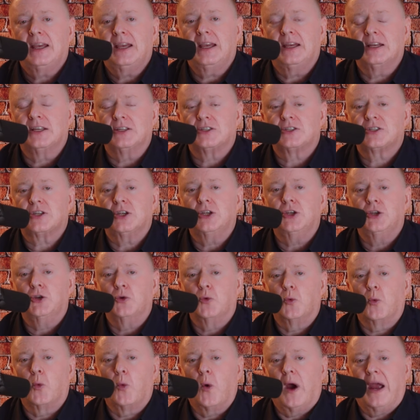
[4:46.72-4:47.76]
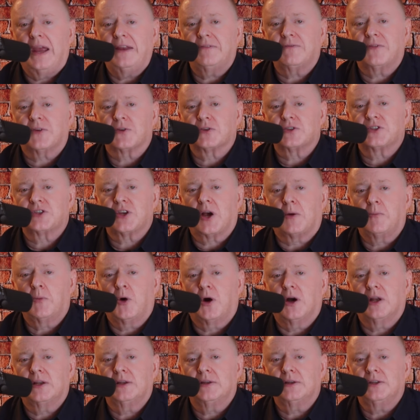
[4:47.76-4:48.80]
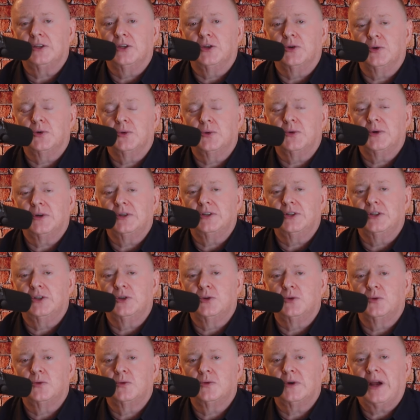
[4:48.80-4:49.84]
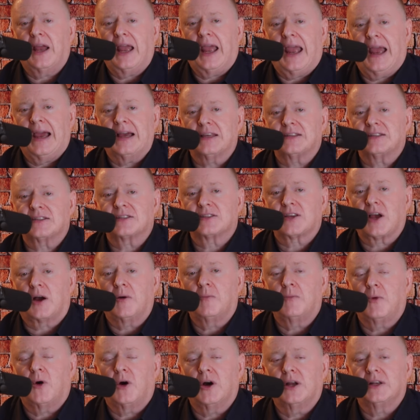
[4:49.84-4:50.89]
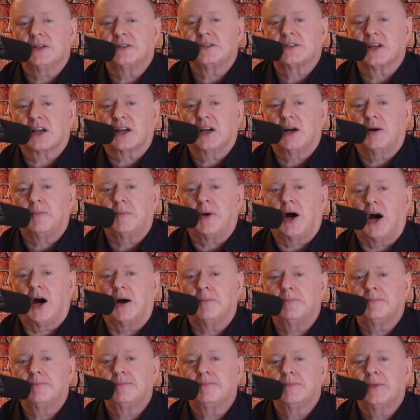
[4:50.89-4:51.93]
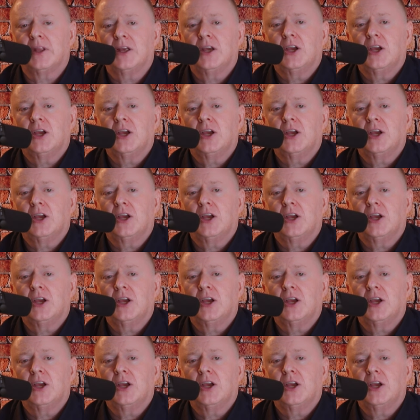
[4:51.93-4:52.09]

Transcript: is you wait for someone, you, you ask someone to come up,